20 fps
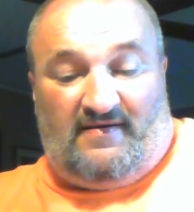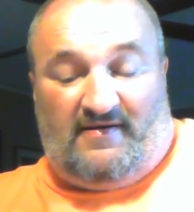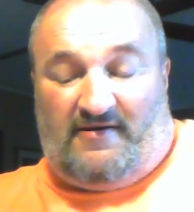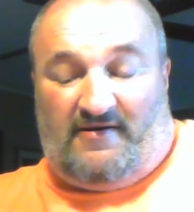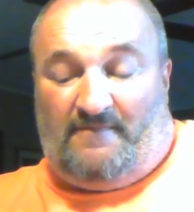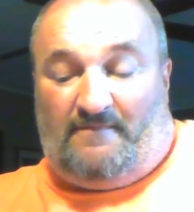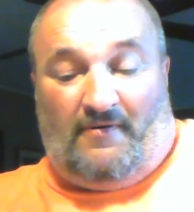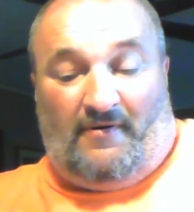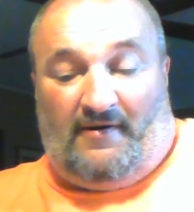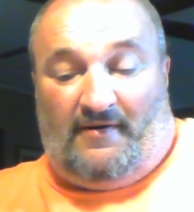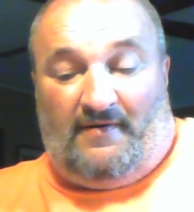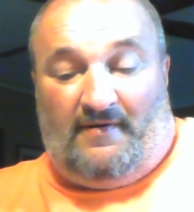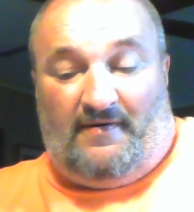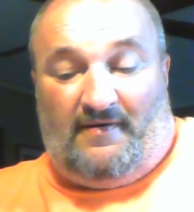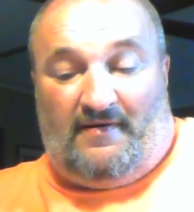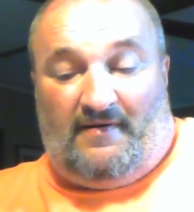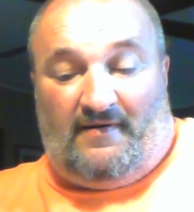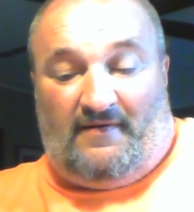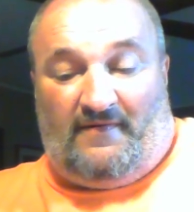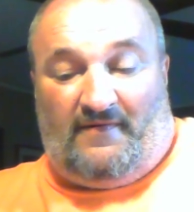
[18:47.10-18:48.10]
to point
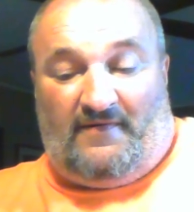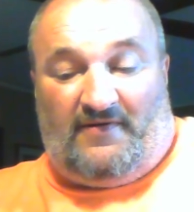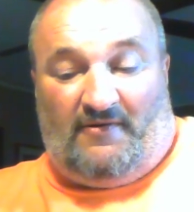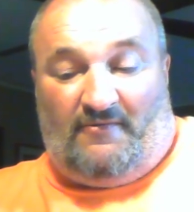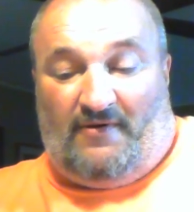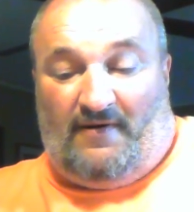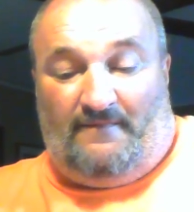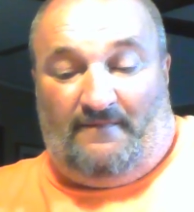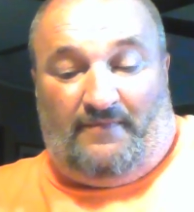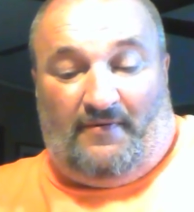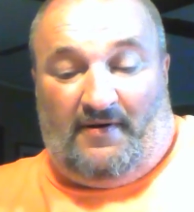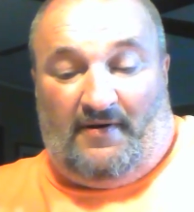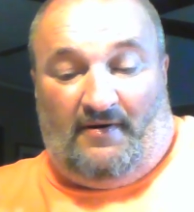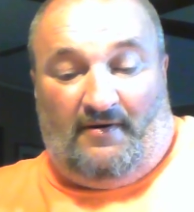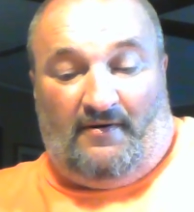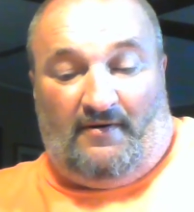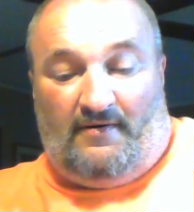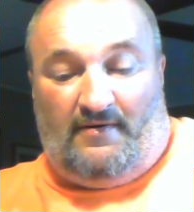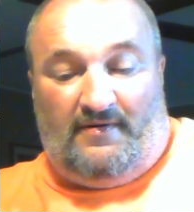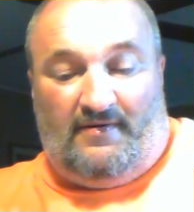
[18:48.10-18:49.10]
eh, to
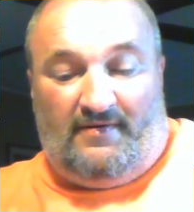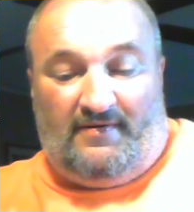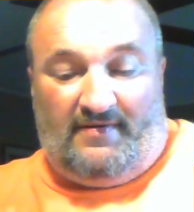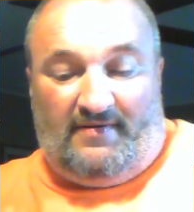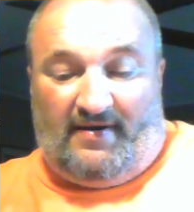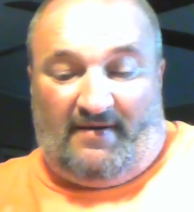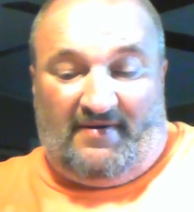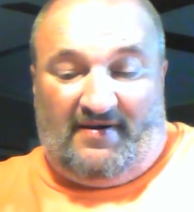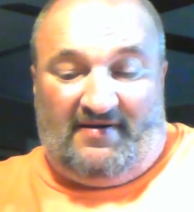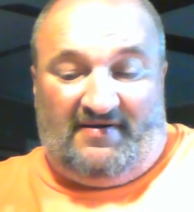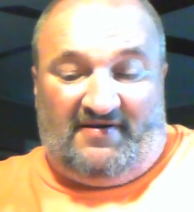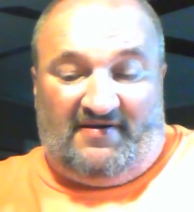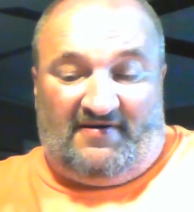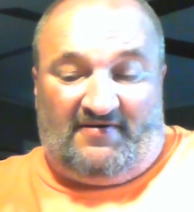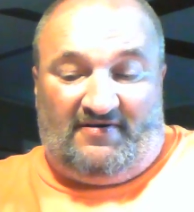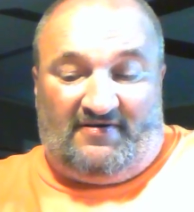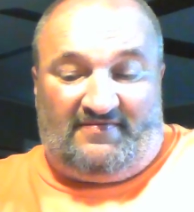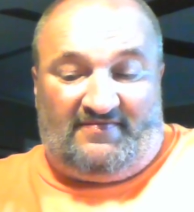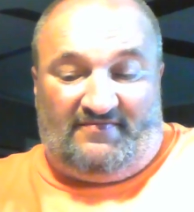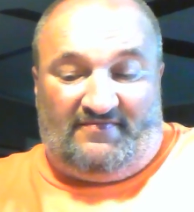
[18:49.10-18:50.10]
1.0. I mean, it
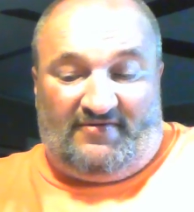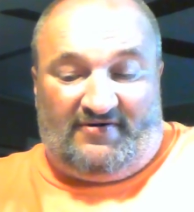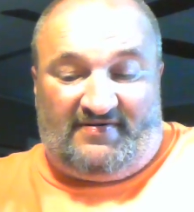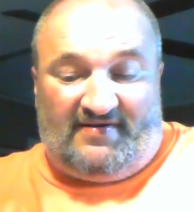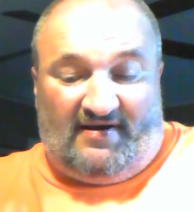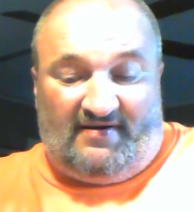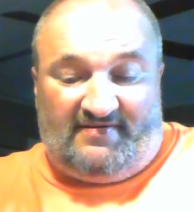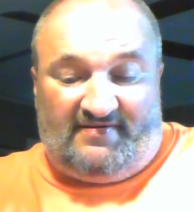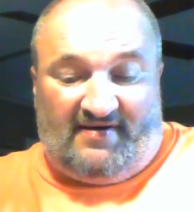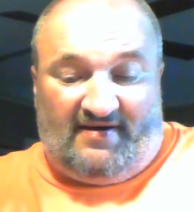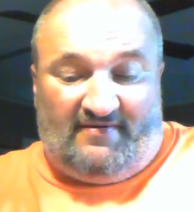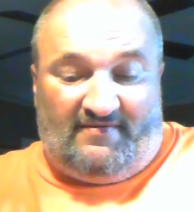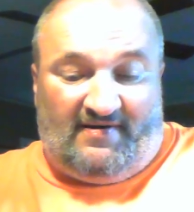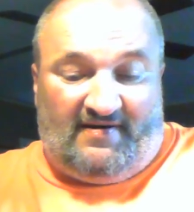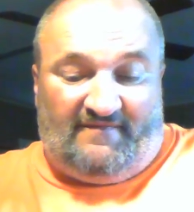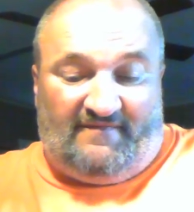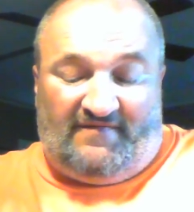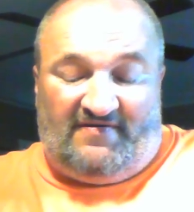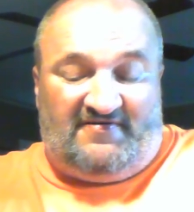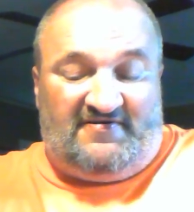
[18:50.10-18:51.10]
just looks, works out that
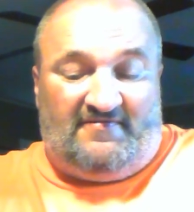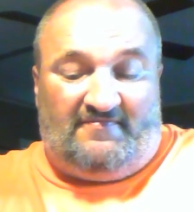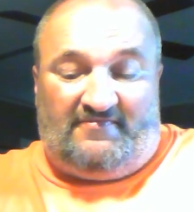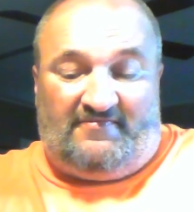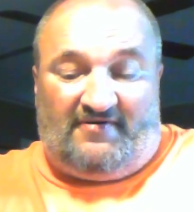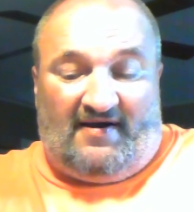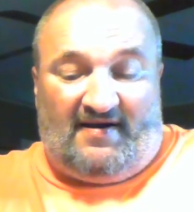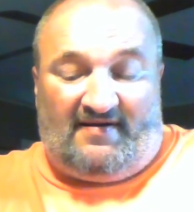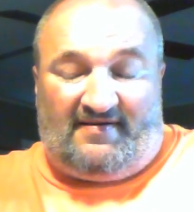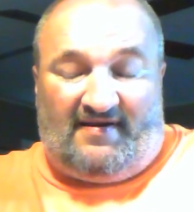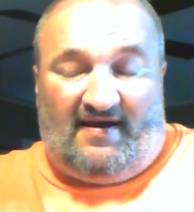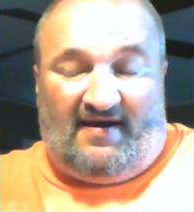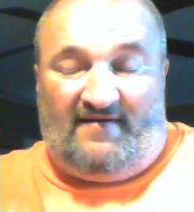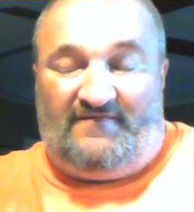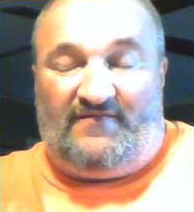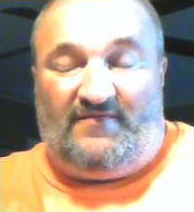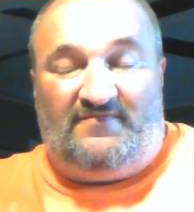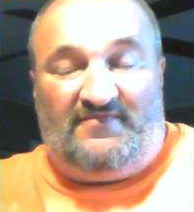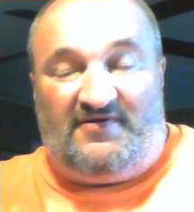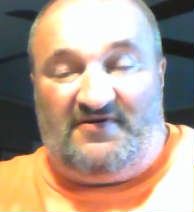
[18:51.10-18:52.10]
way. If you subtract
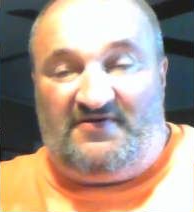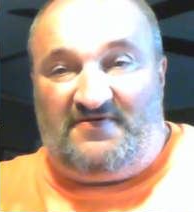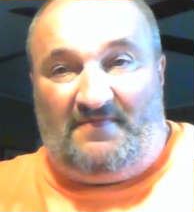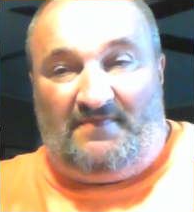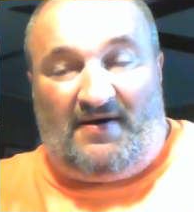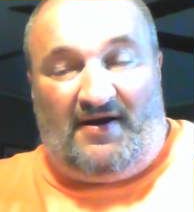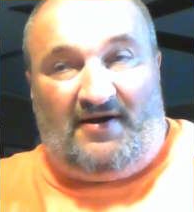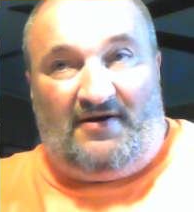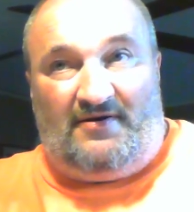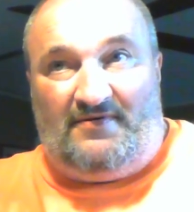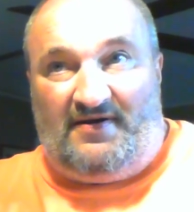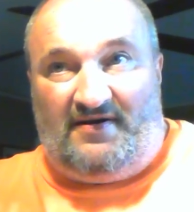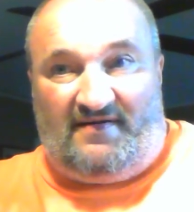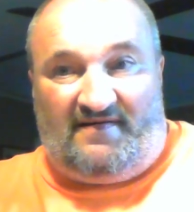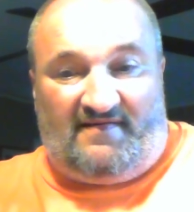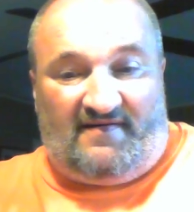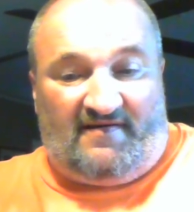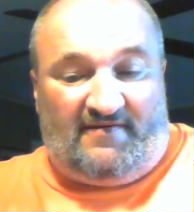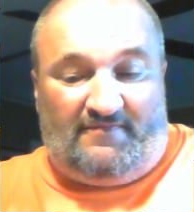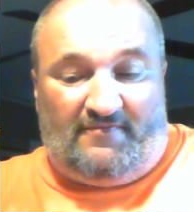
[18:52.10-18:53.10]
that from just the bottle weight,
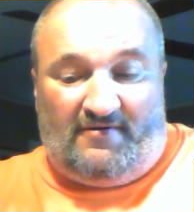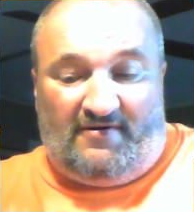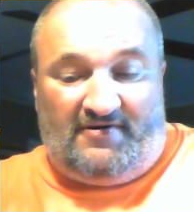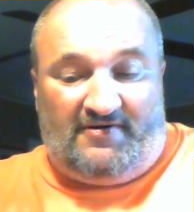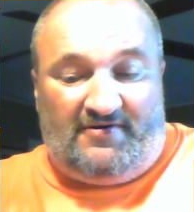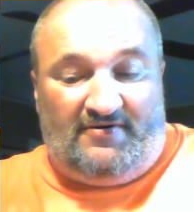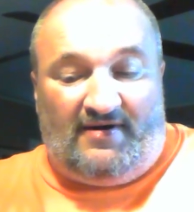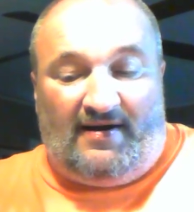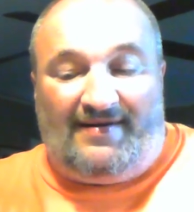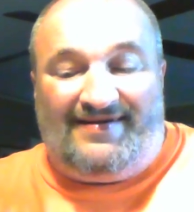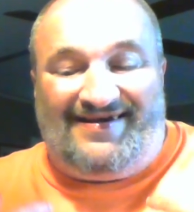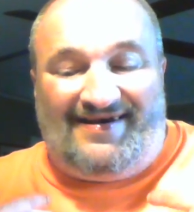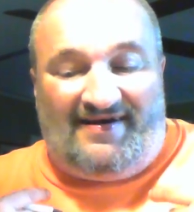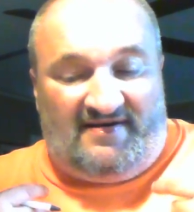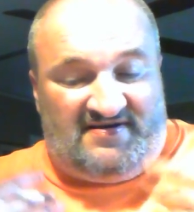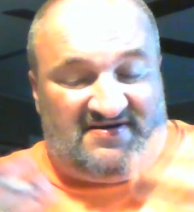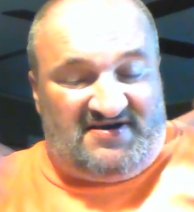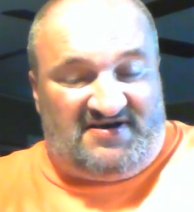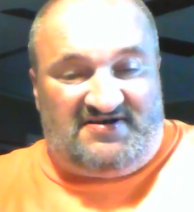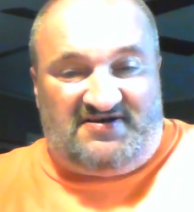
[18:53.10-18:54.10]
6.2. I
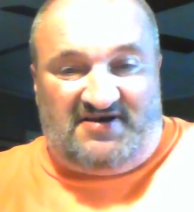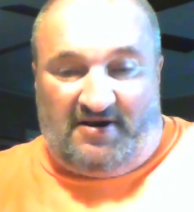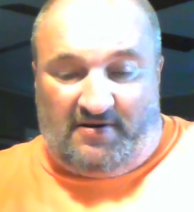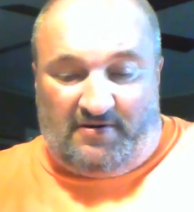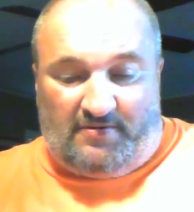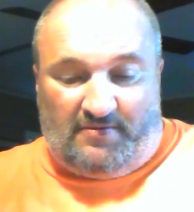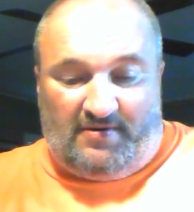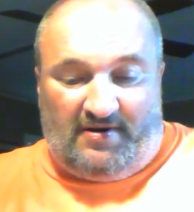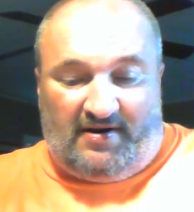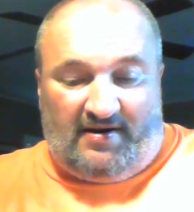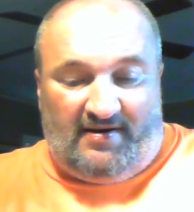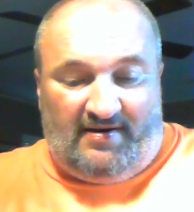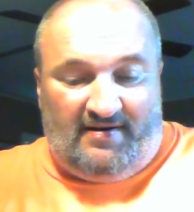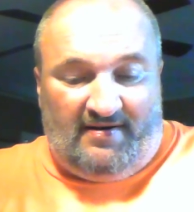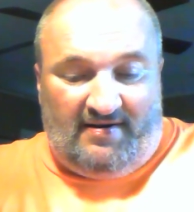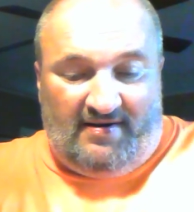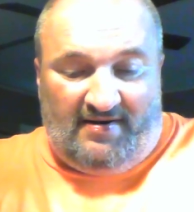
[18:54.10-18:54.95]
take 63.